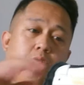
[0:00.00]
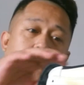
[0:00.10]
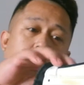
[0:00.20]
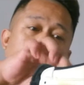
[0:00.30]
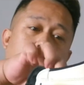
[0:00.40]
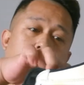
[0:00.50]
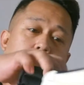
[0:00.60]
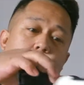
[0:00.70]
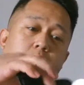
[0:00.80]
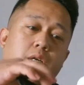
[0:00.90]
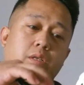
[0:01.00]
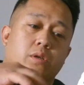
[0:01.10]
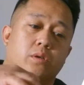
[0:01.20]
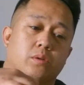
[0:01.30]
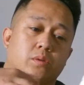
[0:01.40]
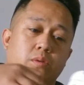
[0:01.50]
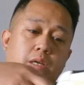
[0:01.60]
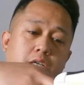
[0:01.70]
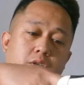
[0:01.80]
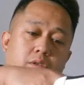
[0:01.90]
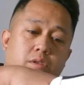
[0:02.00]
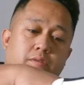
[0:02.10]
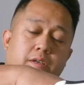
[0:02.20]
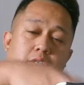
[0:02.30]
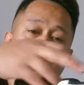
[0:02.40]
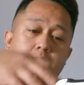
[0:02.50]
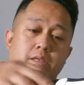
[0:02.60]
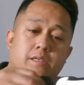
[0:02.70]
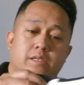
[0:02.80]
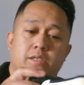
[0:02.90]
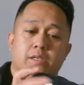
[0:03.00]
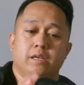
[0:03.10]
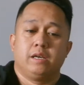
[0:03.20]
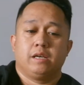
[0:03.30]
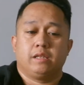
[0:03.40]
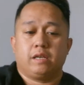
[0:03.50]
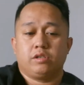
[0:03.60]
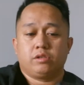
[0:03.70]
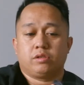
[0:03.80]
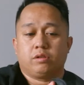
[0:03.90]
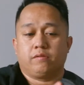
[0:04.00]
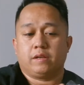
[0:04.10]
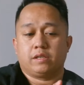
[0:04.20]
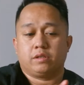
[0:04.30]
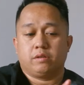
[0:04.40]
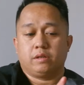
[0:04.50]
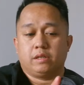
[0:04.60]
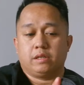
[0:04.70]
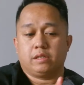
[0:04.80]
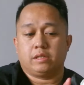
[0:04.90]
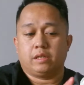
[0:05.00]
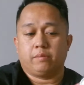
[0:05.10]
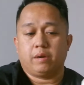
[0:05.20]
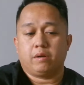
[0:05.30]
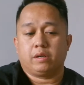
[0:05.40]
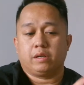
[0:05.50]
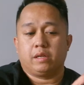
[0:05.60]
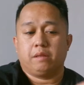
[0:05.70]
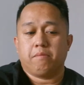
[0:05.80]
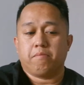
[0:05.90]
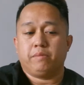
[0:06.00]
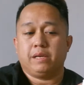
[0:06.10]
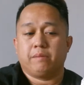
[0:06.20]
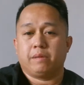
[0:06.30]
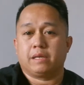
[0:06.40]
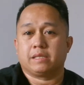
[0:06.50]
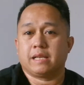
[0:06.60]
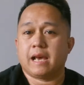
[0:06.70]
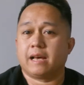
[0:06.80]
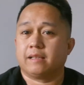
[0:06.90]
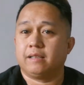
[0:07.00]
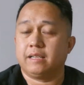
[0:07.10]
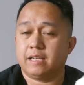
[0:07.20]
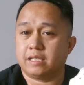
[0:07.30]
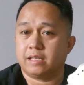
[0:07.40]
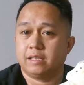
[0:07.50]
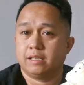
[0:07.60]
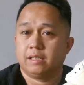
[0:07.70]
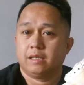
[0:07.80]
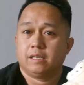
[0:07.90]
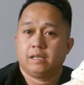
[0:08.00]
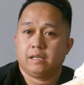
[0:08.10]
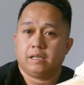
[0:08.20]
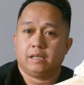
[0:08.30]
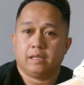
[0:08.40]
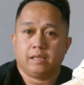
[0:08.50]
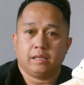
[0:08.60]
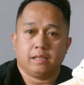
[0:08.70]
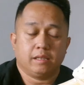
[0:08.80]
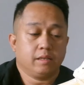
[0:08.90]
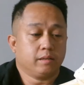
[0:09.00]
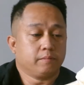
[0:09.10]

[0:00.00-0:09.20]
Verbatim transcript: for those of you who do not know who Nigel Sylvester is, Nigel Sylvester is an American BMX athlete, and